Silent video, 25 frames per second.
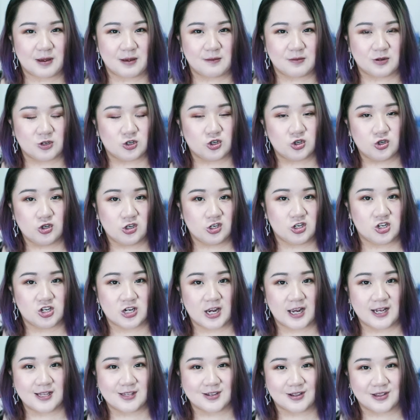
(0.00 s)
maybe 2
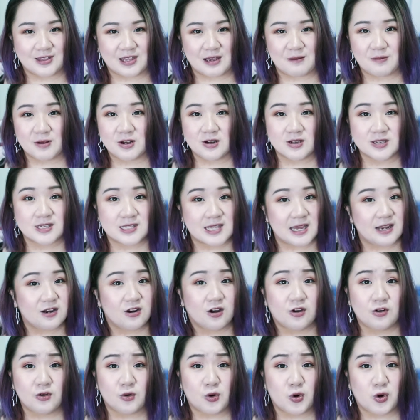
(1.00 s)
shades on there because they're
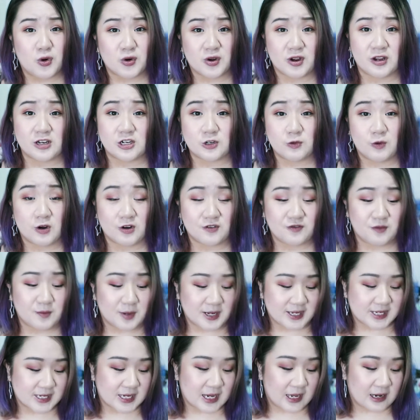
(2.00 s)
not all going to work for
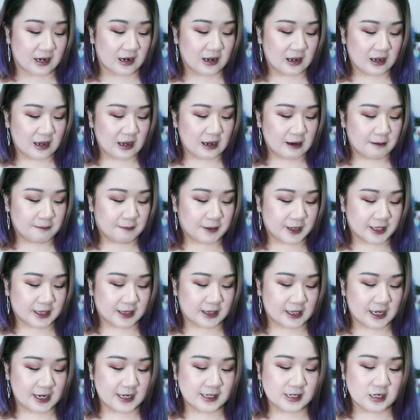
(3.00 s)
my skin.
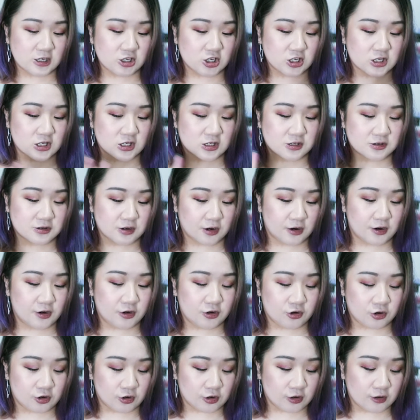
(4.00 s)
But these are just so
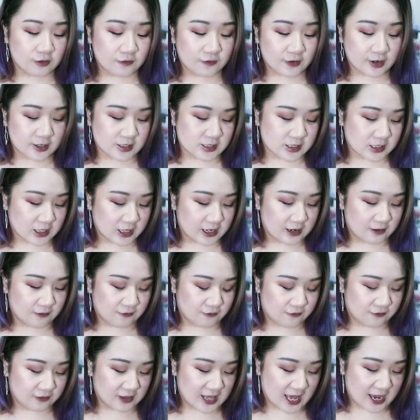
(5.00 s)
universally
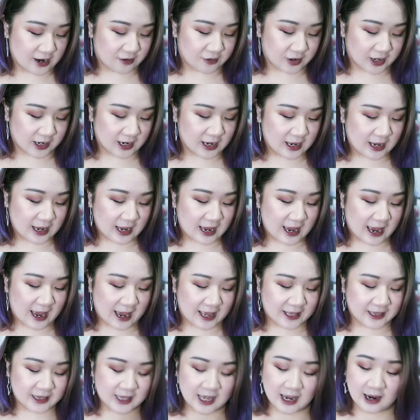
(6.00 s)
flattering,
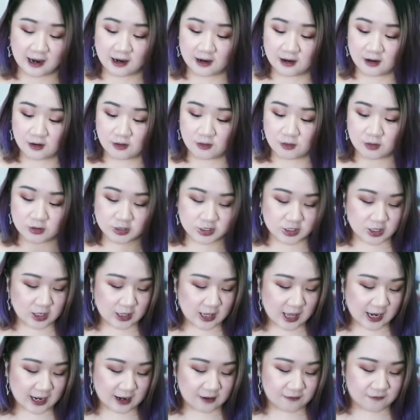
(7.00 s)
and they're also
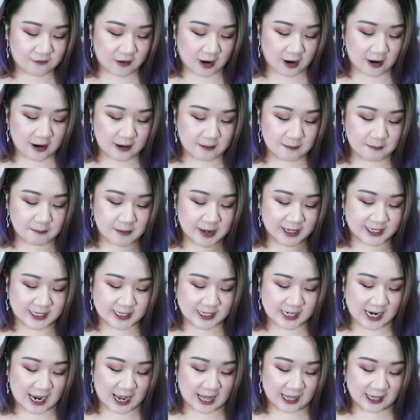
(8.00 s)
like a very
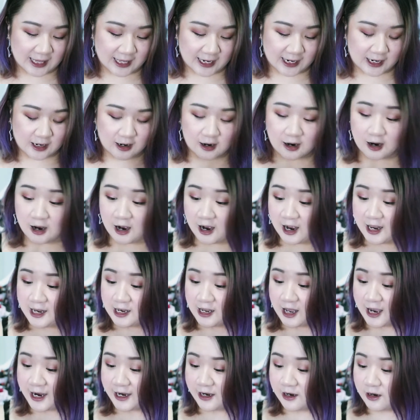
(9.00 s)
metallic
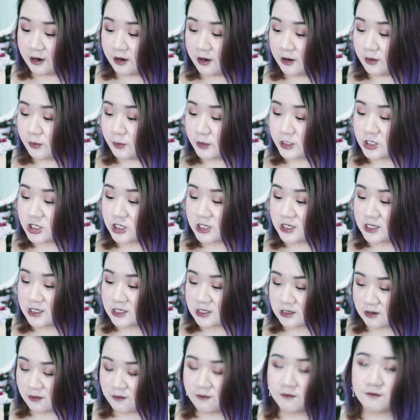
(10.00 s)
highlight, which
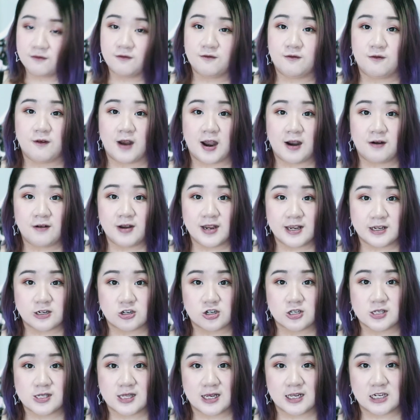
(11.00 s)
is very
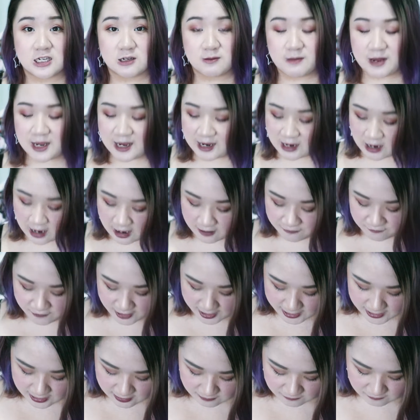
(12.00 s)
interesting to me. I
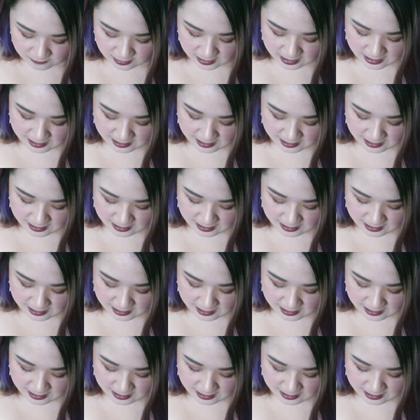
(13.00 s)
find it